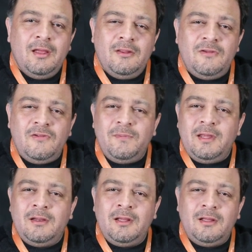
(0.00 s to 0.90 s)
This has
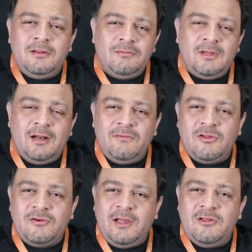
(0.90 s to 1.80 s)
been uh, kind of a
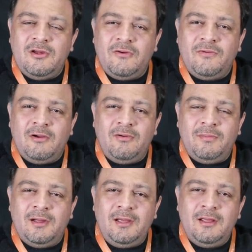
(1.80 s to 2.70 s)
strange year for
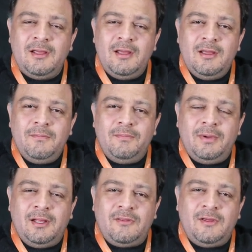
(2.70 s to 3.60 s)
everybody,
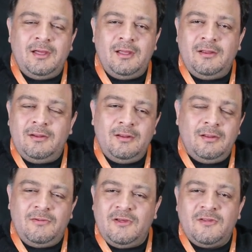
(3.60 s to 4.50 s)
but uh,
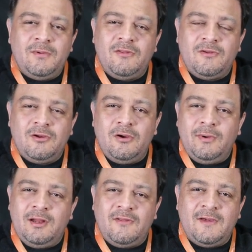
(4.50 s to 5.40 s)
six months ago
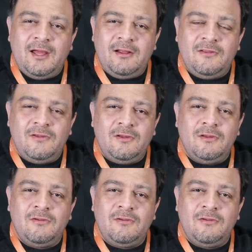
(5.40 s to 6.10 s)
we decided to